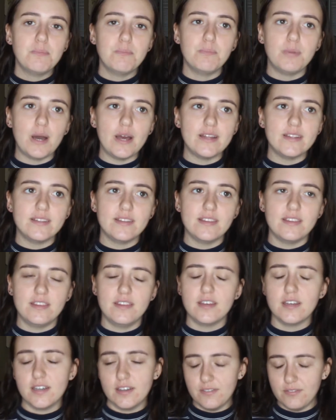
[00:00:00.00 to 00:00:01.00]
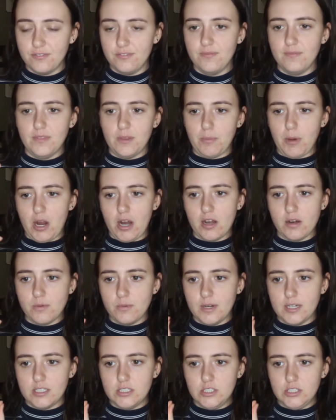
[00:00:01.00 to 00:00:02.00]
But the
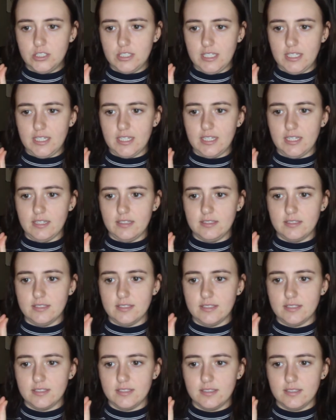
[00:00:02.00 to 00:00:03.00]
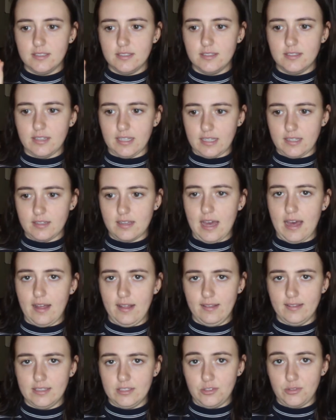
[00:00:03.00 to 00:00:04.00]
part where she is, like,
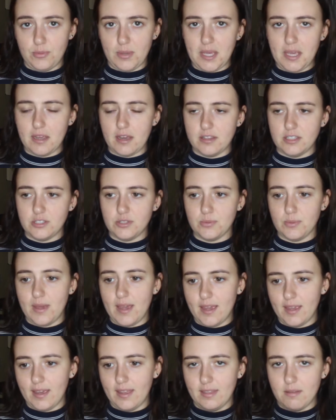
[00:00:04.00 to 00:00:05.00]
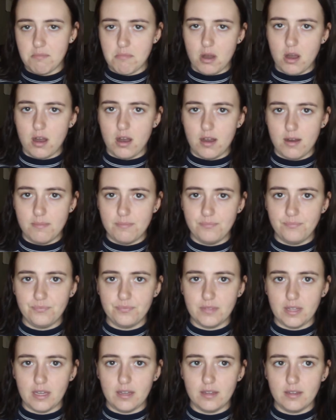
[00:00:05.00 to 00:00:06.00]
Elle is swinging on the swing and the mom,
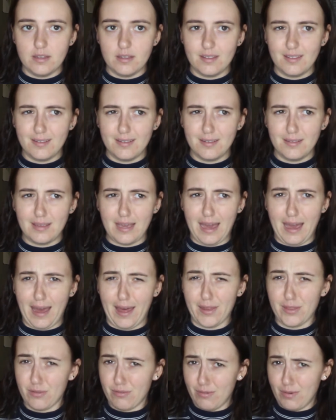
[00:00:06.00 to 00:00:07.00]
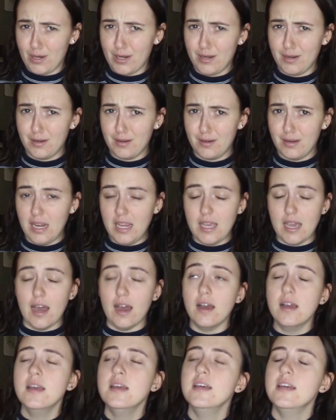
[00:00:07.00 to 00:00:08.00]
Catherine,
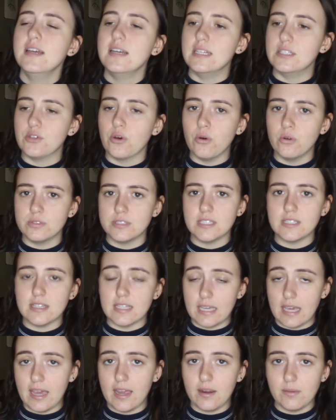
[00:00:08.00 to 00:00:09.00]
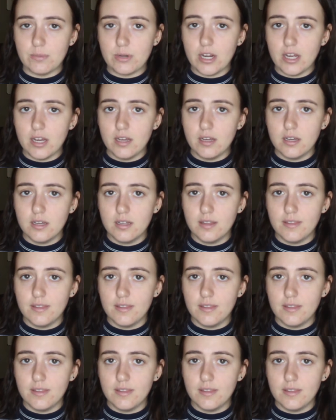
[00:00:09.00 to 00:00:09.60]
yeah, is holding the camera.